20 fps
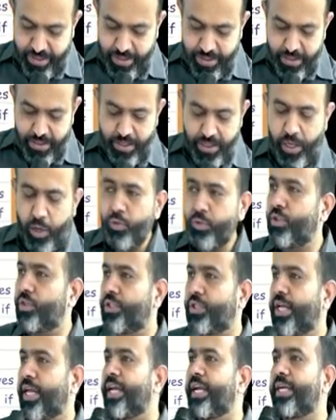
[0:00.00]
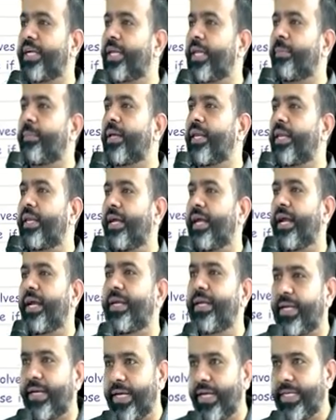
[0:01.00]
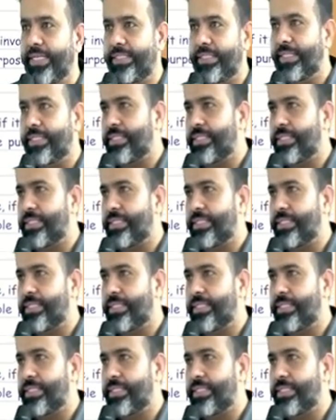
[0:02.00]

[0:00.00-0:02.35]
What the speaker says: Now charitable and religious